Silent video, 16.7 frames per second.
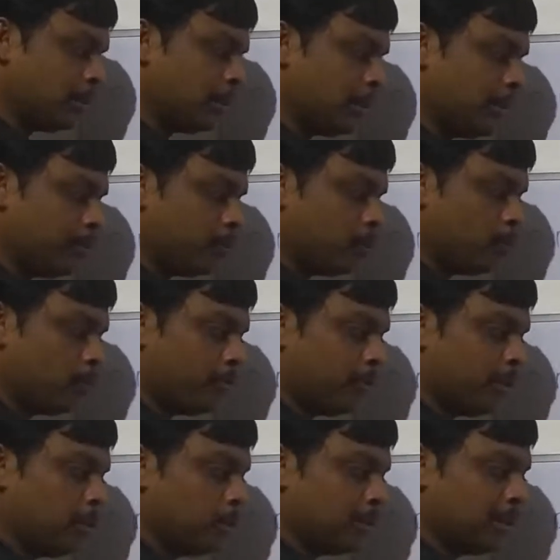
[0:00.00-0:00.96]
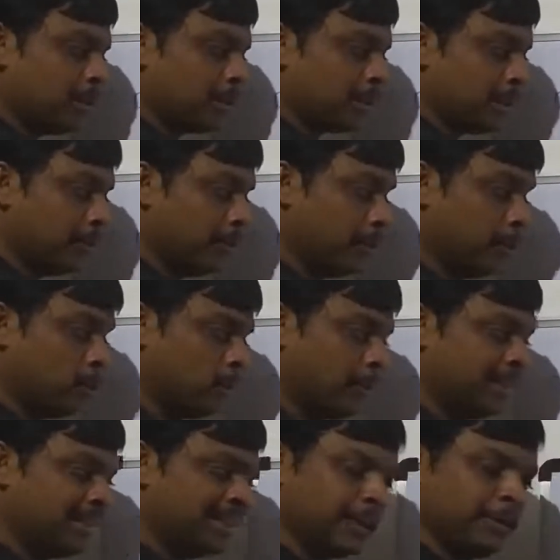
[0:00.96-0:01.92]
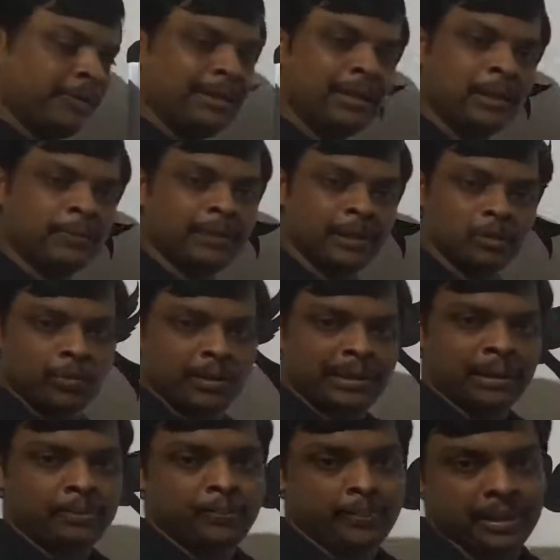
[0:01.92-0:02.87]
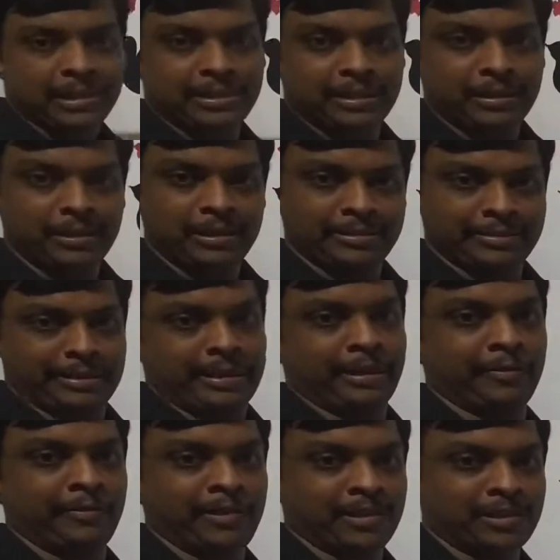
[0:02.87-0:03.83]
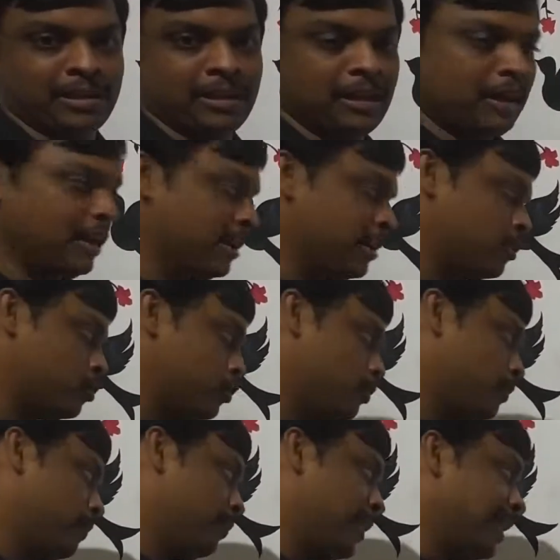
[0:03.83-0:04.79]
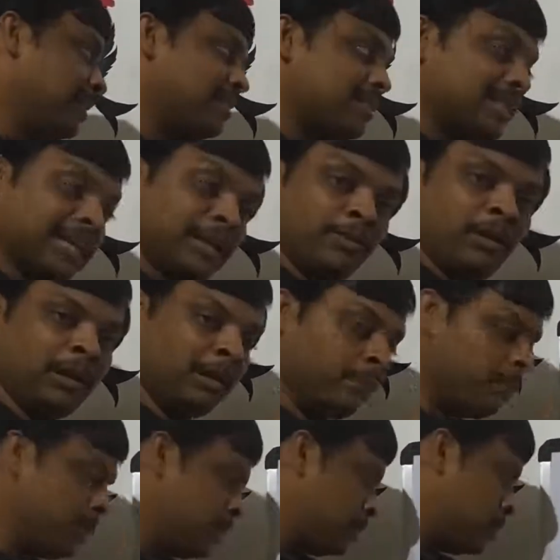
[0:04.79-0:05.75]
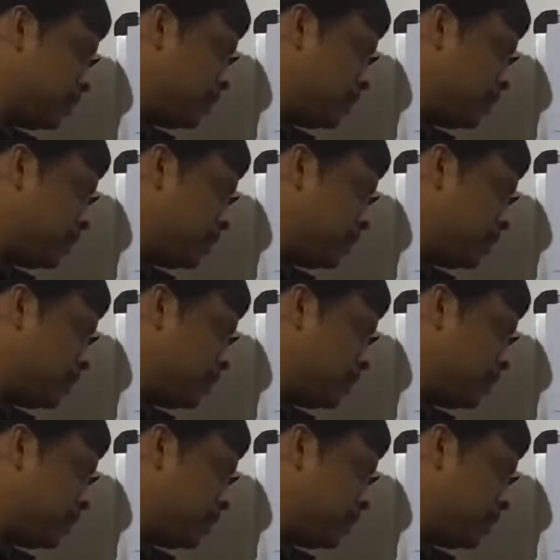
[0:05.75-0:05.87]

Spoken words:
3, 4, 5, 6, 7. Only 7 elements we can place in this language. So that 7 number is